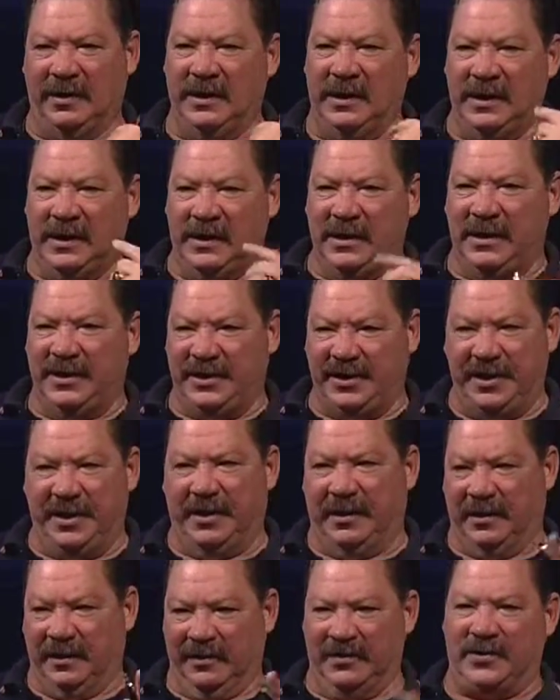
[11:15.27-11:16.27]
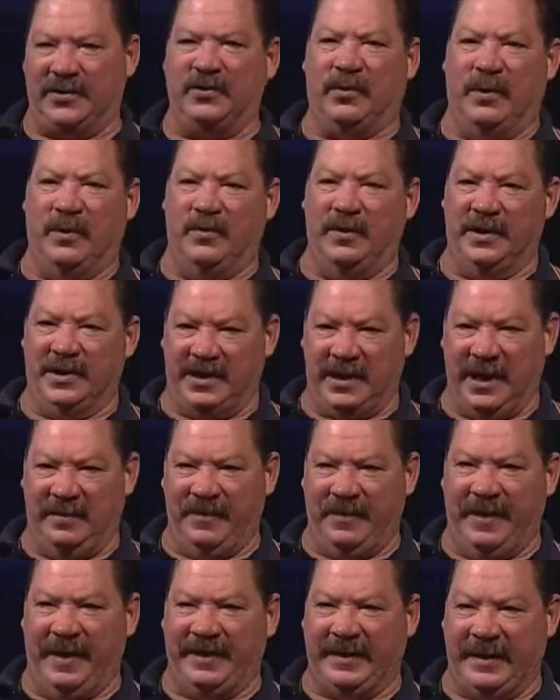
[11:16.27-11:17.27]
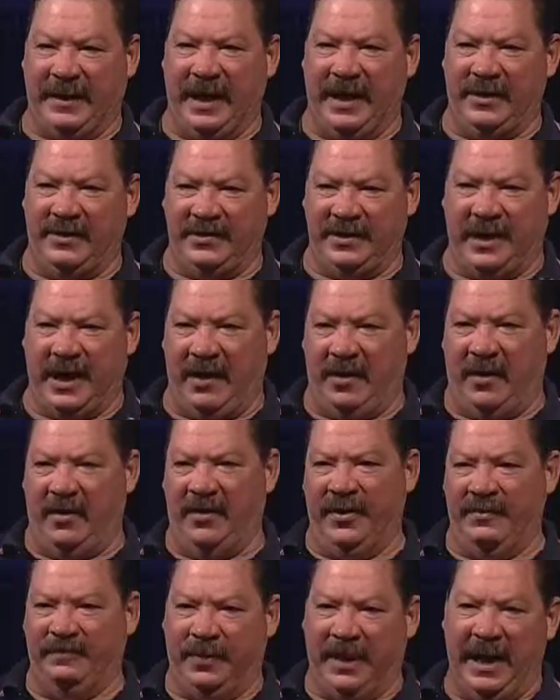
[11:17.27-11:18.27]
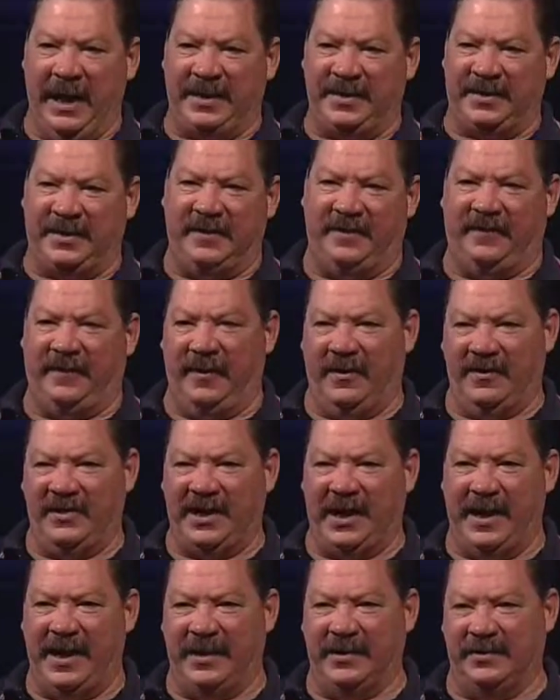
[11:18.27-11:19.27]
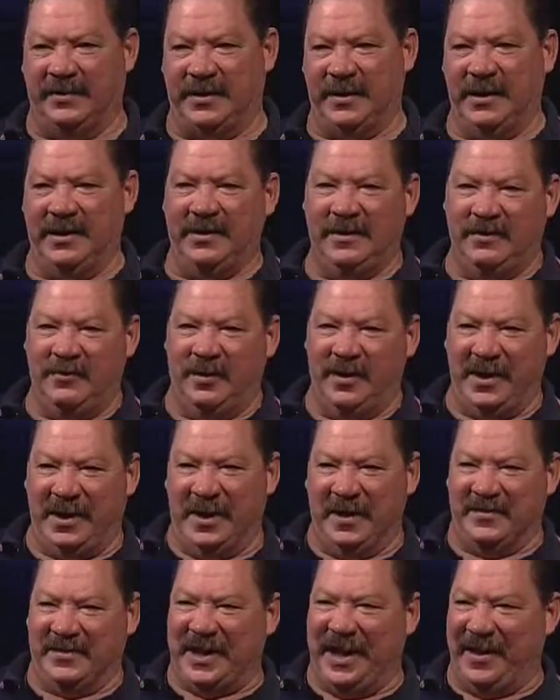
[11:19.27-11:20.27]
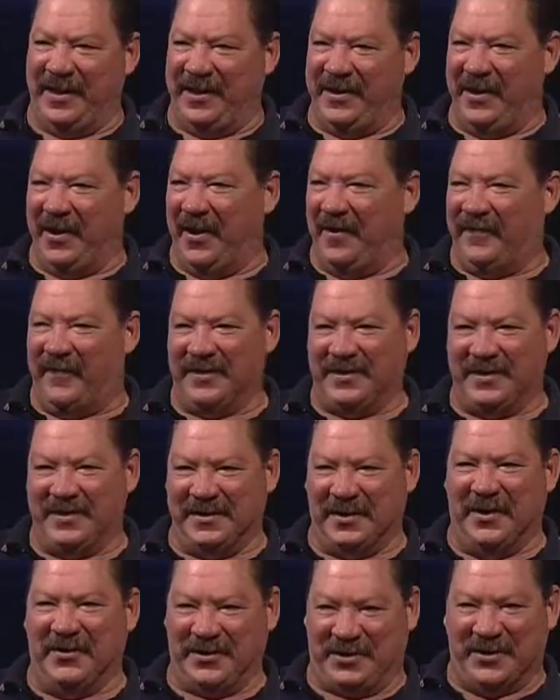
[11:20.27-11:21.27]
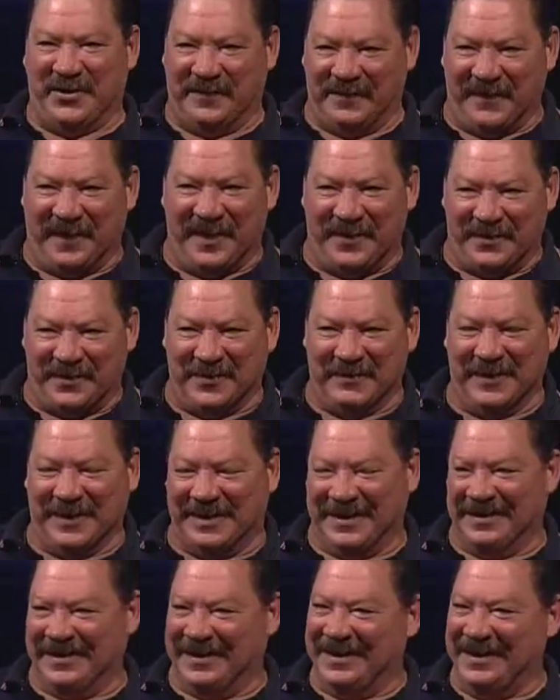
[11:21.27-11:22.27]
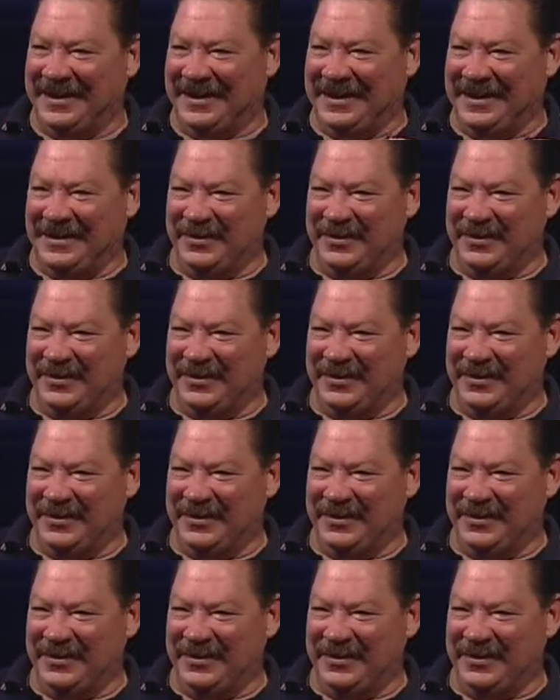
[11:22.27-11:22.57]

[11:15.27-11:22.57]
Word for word: And she did a little story one time about the guy who's got all the black stuff on his hands when he comes out of the office is also a veteran because